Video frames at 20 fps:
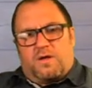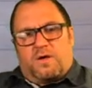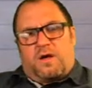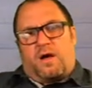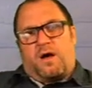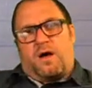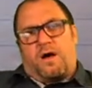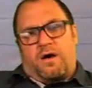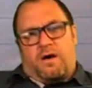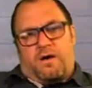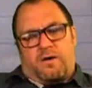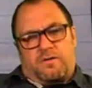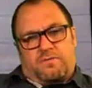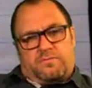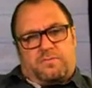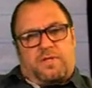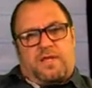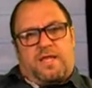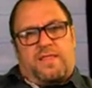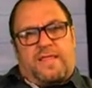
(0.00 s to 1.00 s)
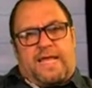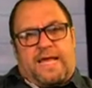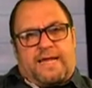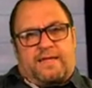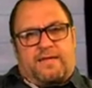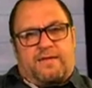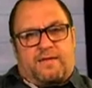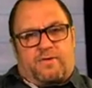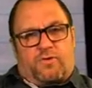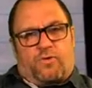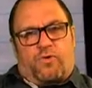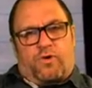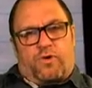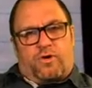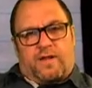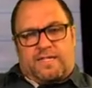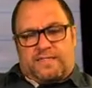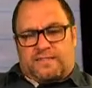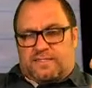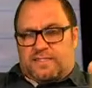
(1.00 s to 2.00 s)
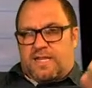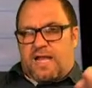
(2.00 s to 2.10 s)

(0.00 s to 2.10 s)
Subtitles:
or it's